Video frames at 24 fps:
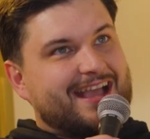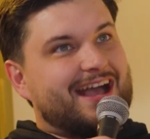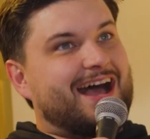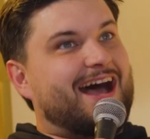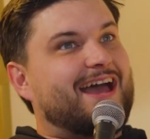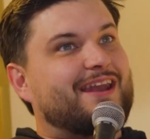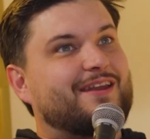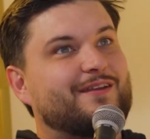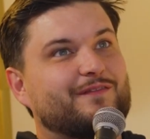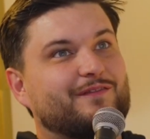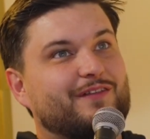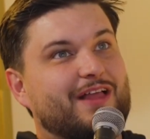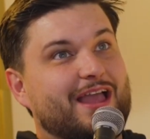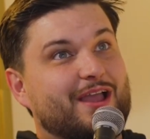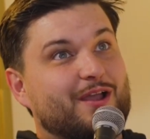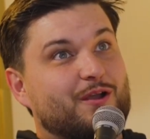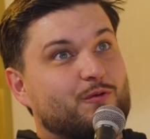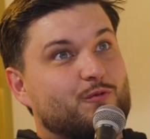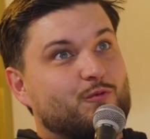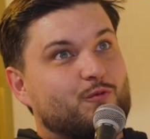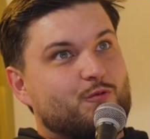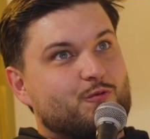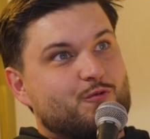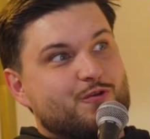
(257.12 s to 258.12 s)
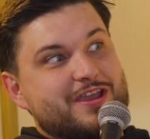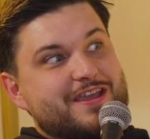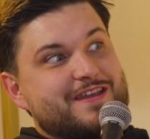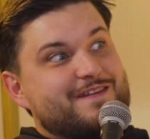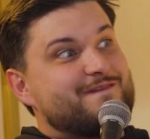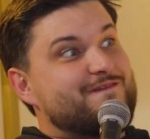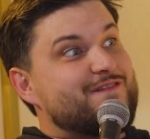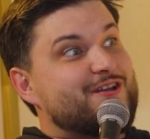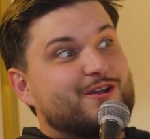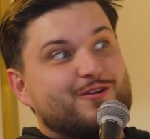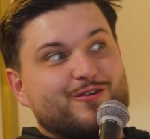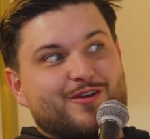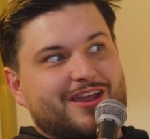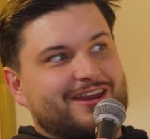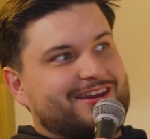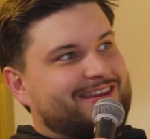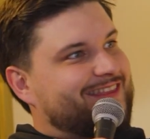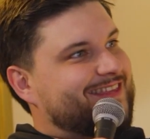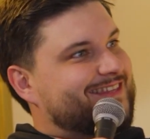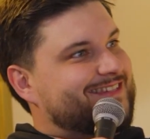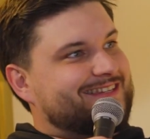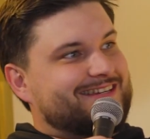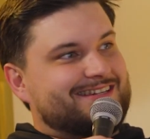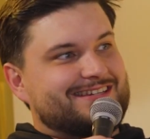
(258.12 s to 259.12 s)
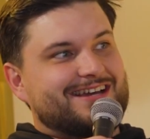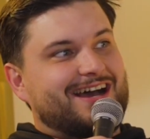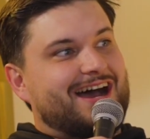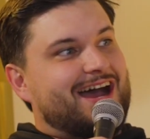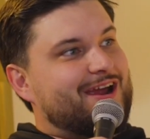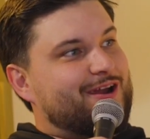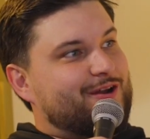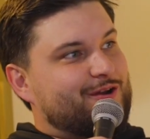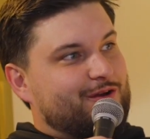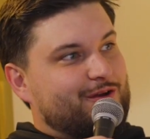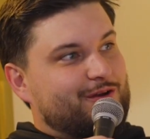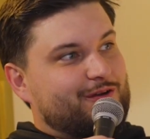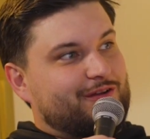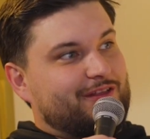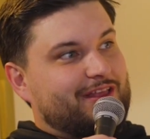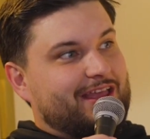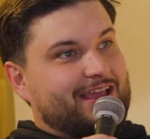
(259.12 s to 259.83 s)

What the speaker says: kind of reinvigorated this entire